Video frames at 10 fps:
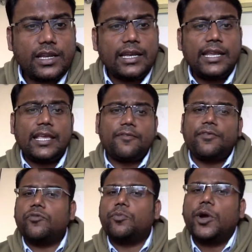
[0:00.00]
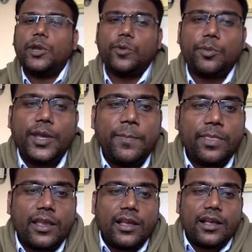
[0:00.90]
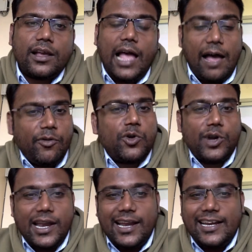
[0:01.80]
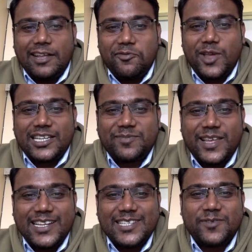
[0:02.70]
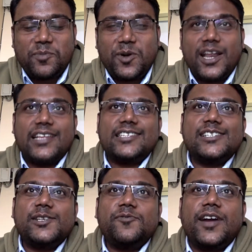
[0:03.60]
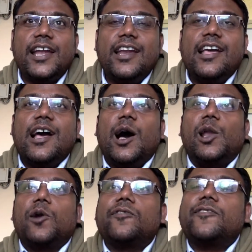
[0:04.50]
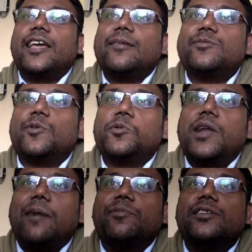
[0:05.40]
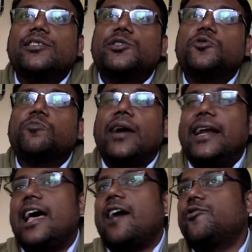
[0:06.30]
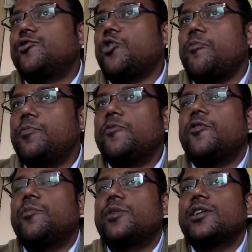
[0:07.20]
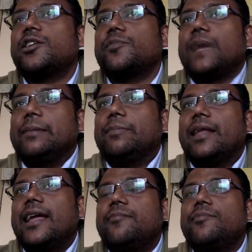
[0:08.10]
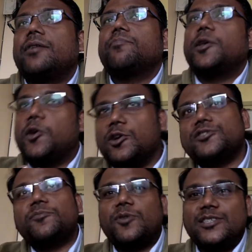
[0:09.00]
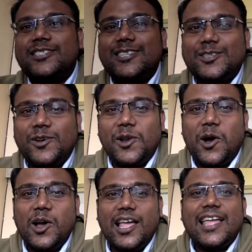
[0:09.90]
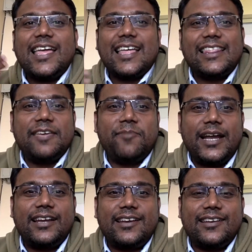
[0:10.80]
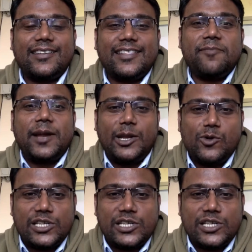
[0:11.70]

Okay, fifth point would be, have a good interview experience for potentials you find. A lot of times what would happen is you might have a top performer in your pipeline, but because your process is so long, they might lose